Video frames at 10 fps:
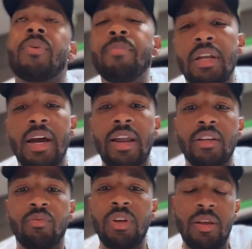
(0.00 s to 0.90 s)
If I'm being
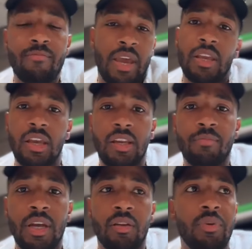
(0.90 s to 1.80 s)
honest, we didn't make
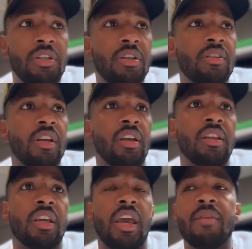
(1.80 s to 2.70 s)
any money. We just
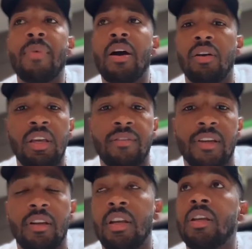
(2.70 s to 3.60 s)
either came out even.